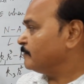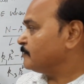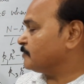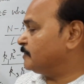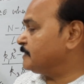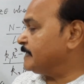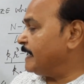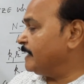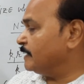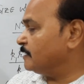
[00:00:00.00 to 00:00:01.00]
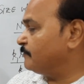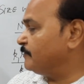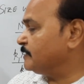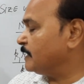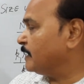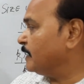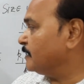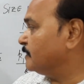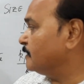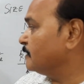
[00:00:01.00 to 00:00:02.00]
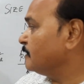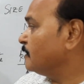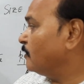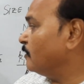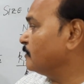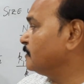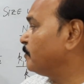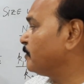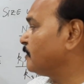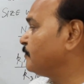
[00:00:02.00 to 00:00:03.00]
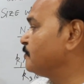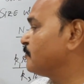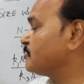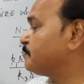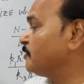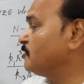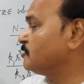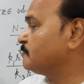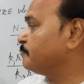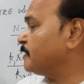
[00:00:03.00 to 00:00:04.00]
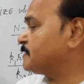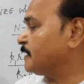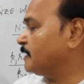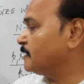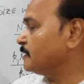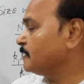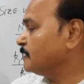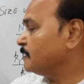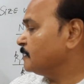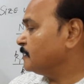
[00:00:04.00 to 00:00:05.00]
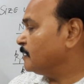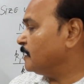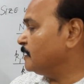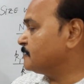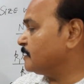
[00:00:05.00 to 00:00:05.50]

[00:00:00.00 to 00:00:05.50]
So this N, the fission rate or number of neutrons produced per second, is